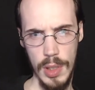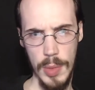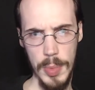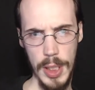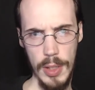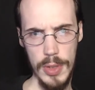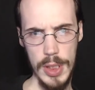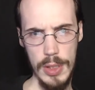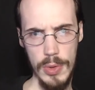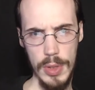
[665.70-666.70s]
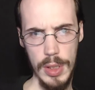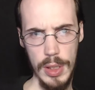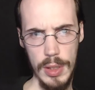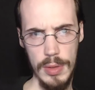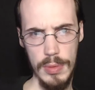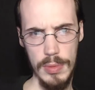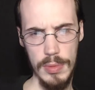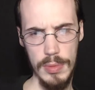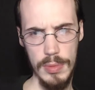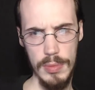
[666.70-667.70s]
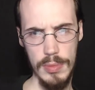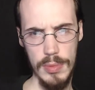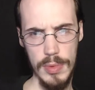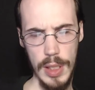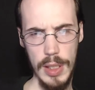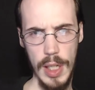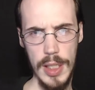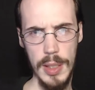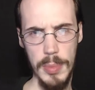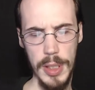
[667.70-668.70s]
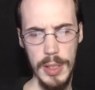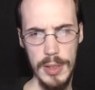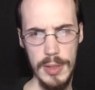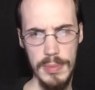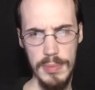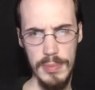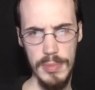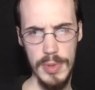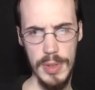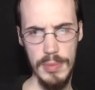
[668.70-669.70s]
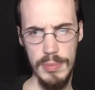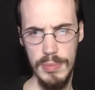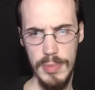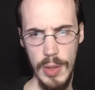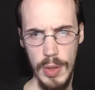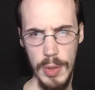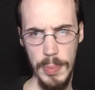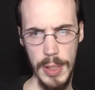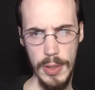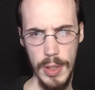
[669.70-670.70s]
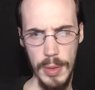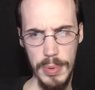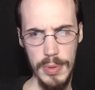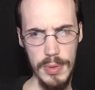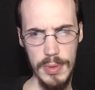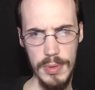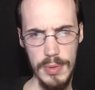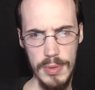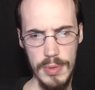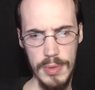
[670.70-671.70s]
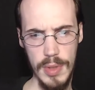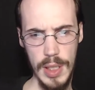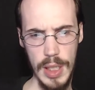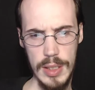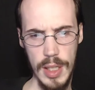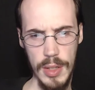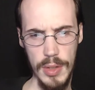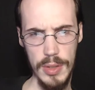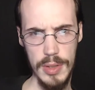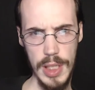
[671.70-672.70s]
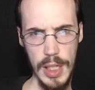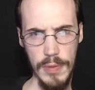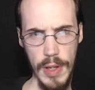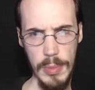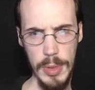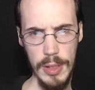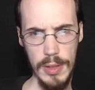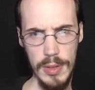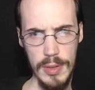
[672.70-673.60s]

I mean, Elsie's only like nice to them because I don't know, they picked her up and that's like her second family.